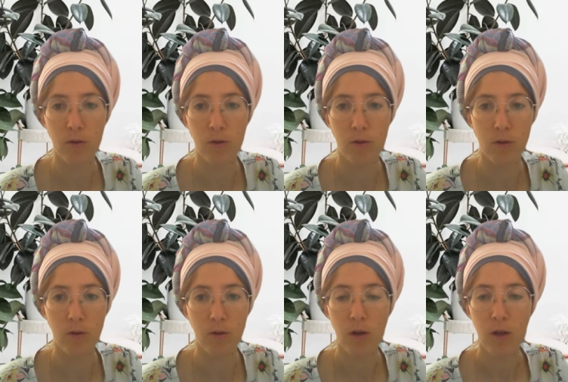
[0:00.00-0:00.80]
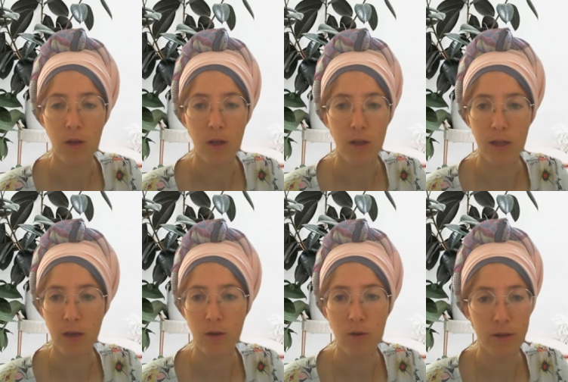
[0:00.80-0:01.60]
or
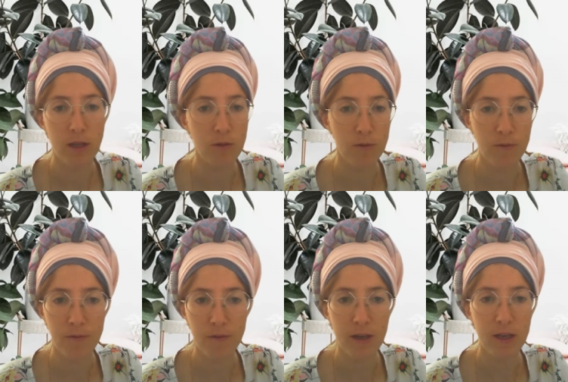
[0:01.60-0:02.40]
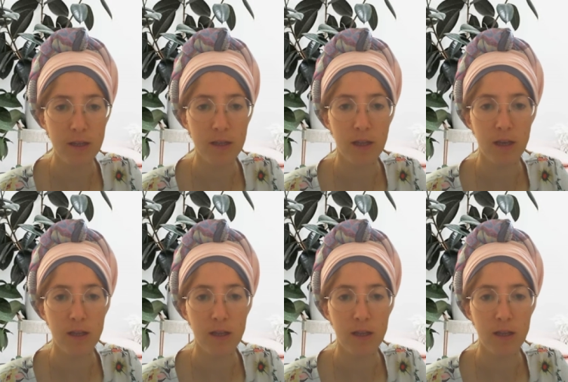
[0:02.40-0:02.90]
like going out with friends.